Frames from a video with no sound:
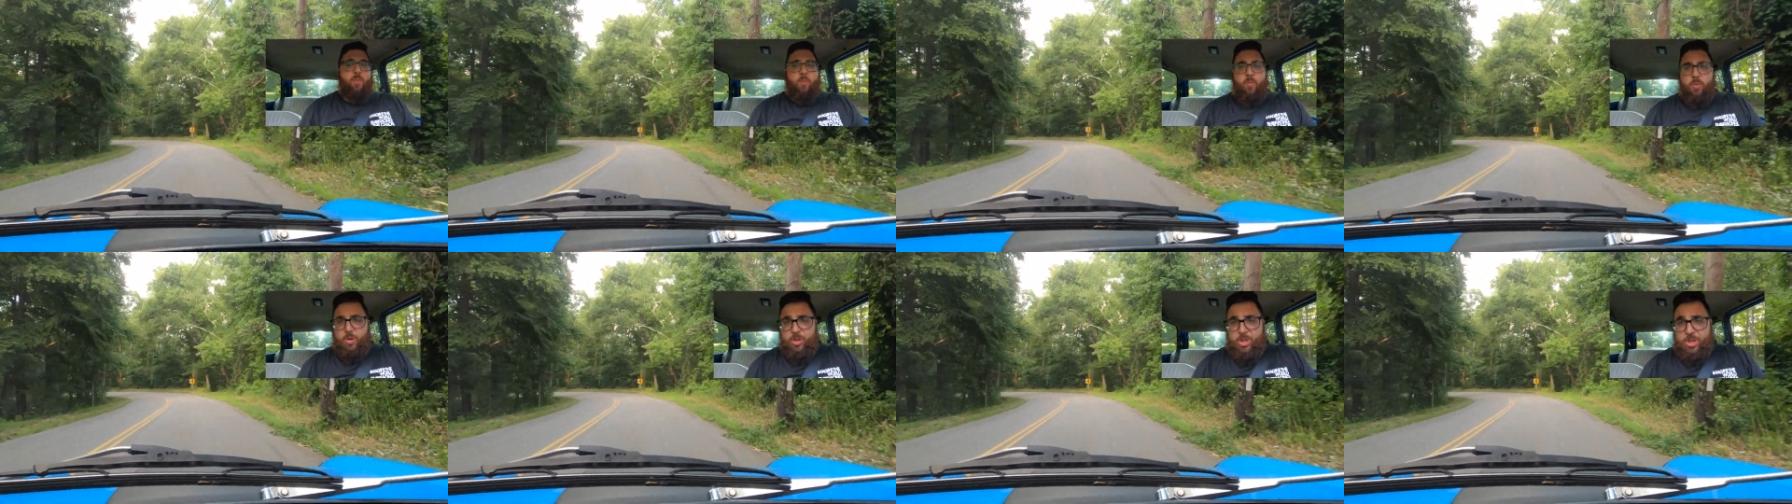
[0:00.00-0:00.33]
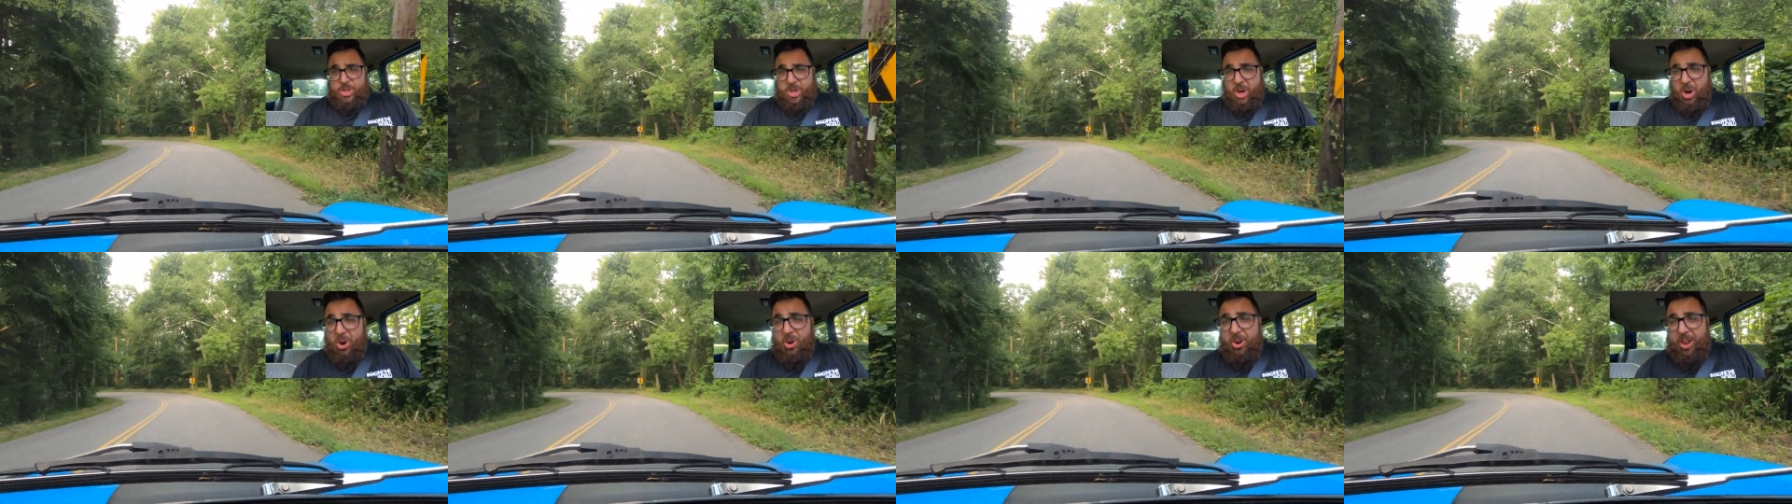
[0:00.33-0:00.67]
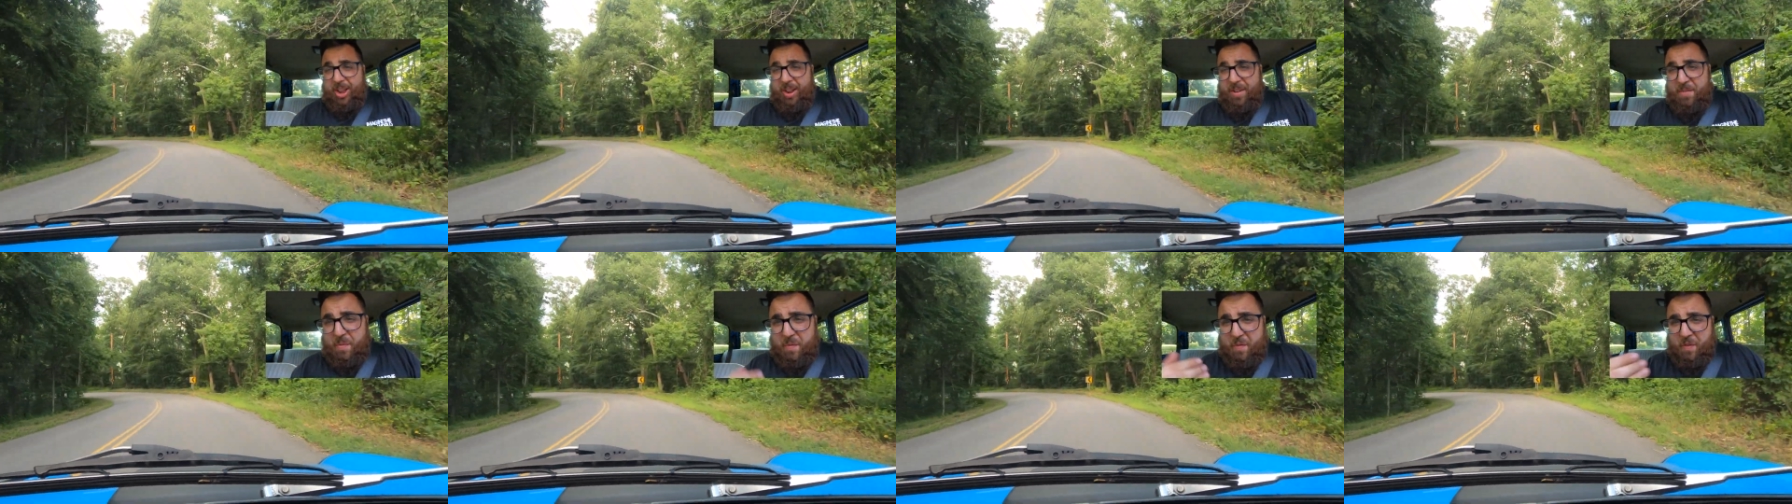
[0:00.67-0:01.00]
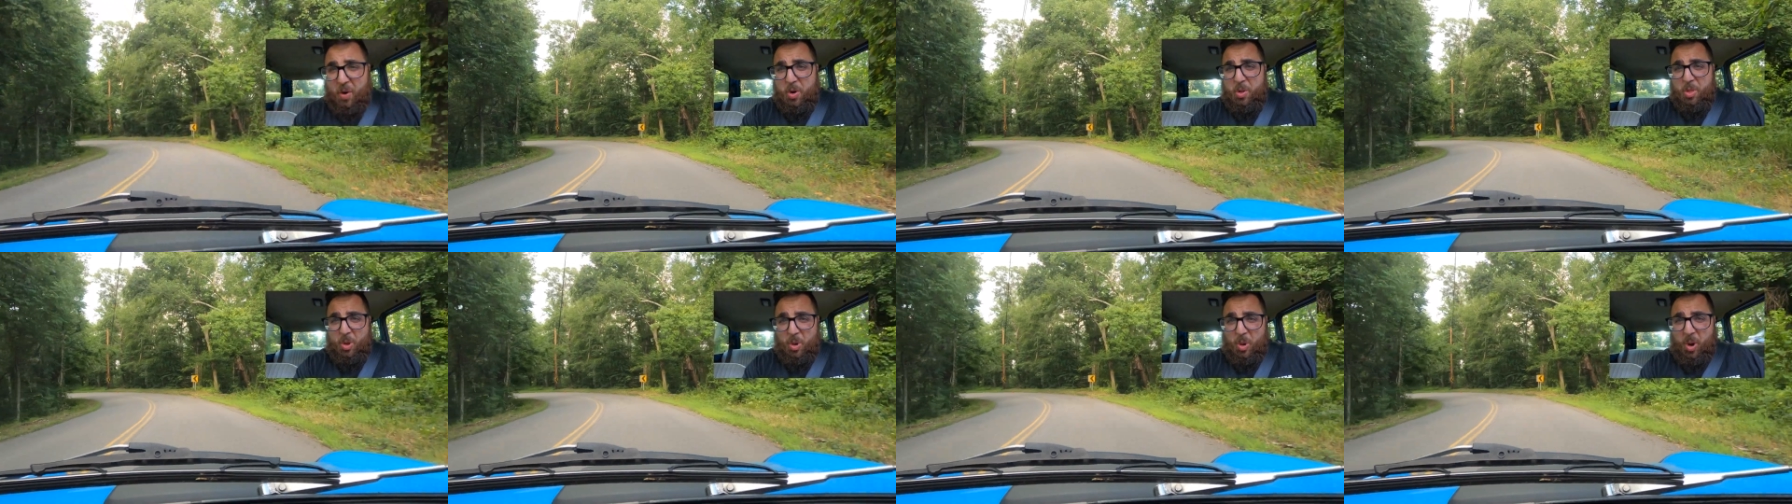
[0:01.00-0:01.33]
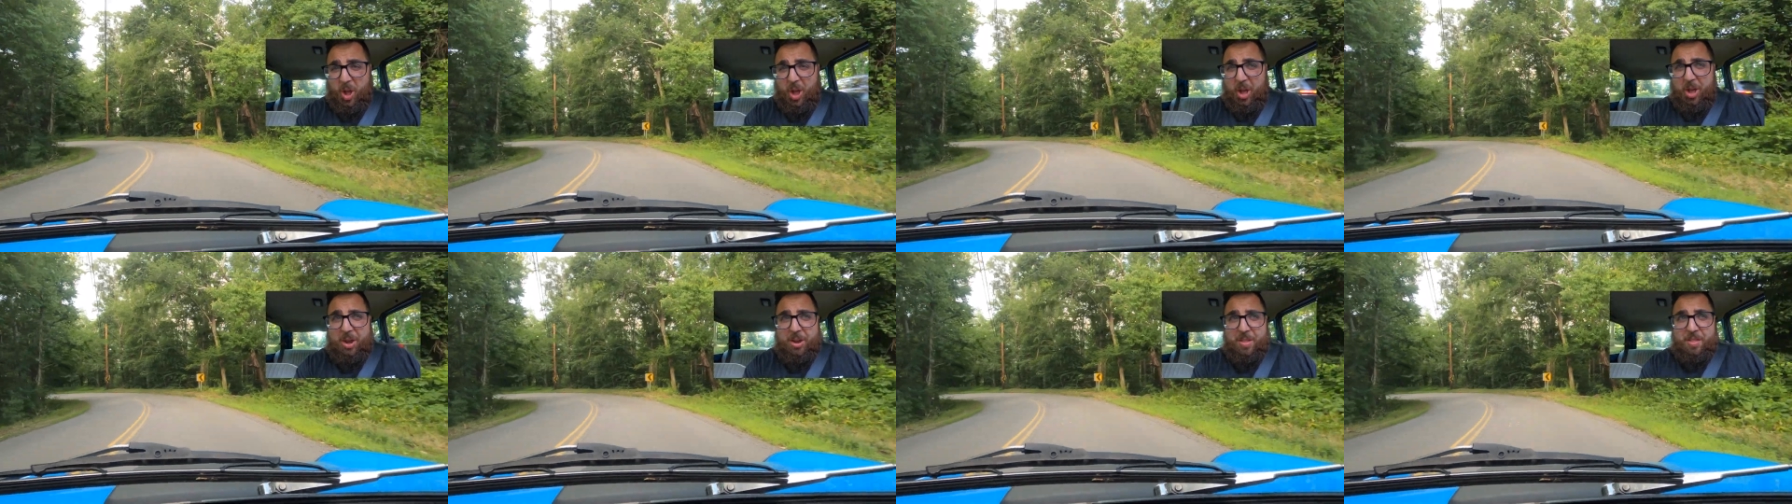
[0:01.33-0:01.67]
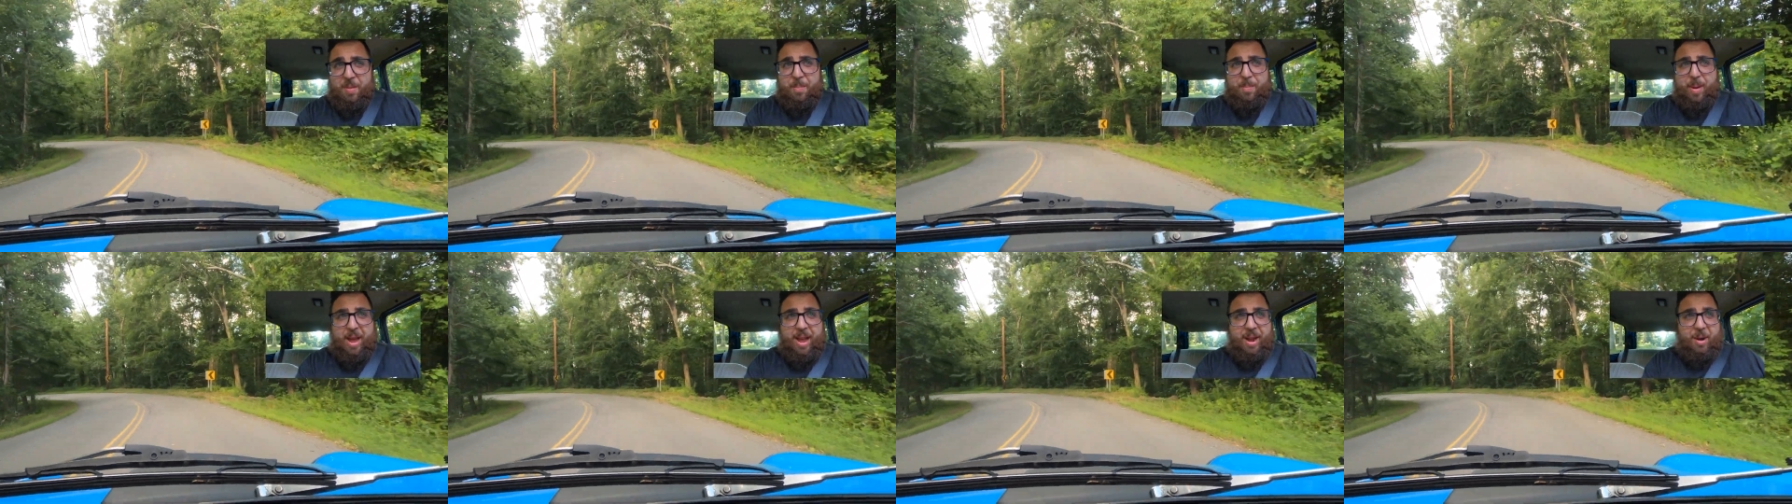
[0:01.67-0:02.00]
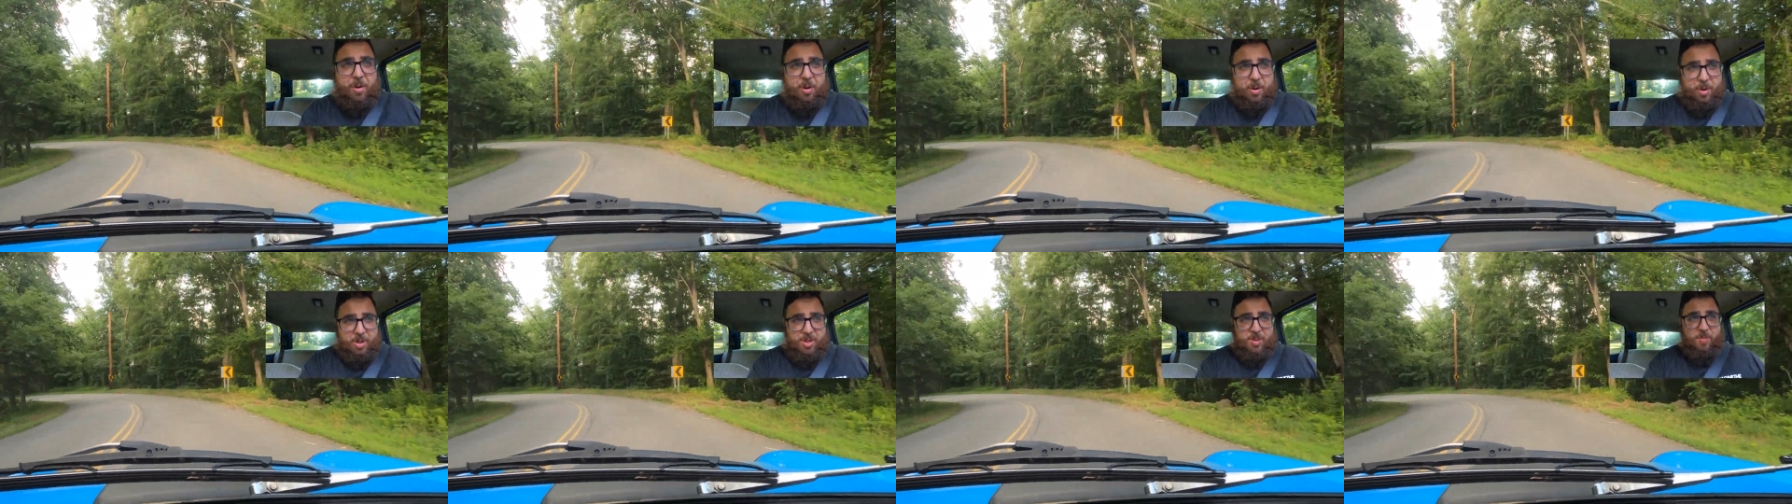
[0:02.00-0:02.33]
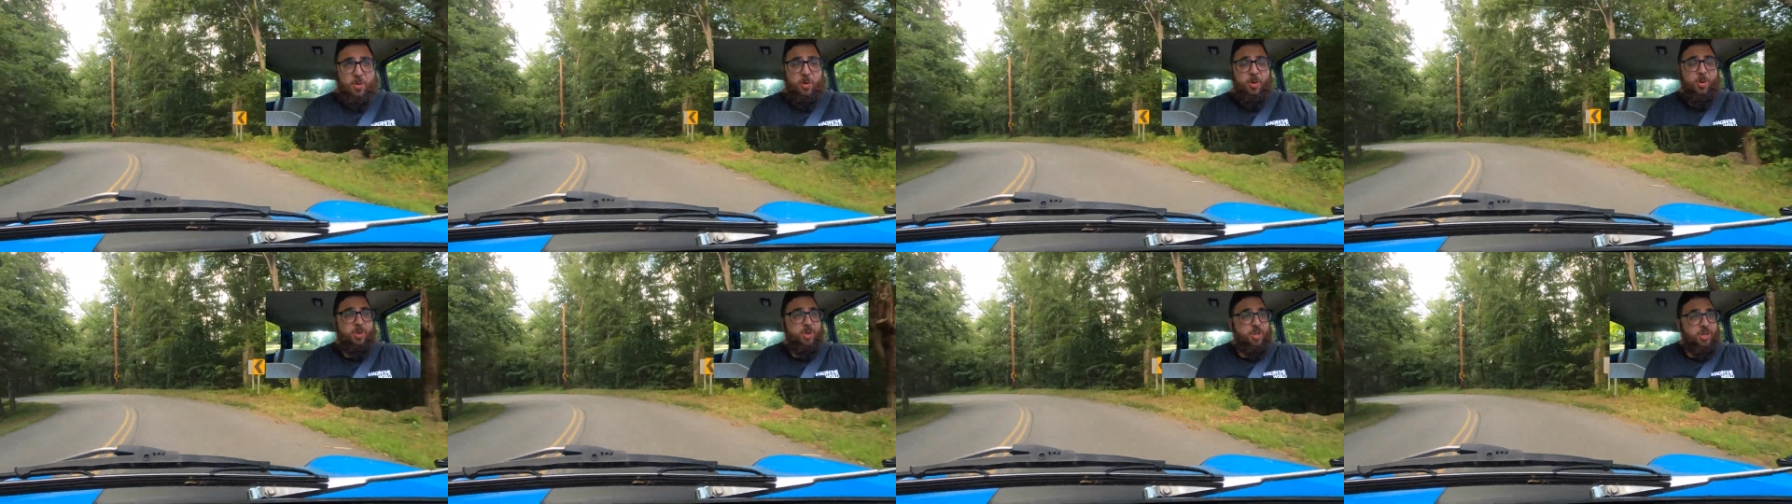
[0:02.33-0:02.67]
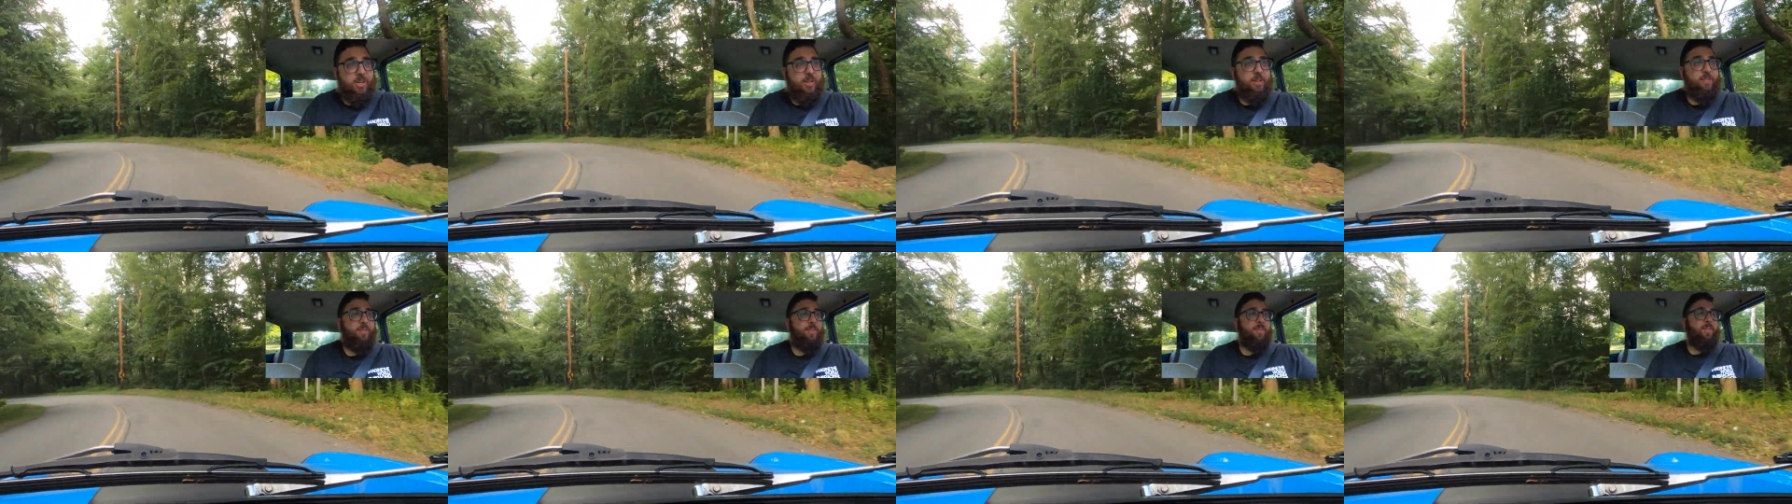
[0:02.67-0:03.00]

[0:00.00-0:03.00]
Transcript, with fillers: we're starting further on in the back roads portion.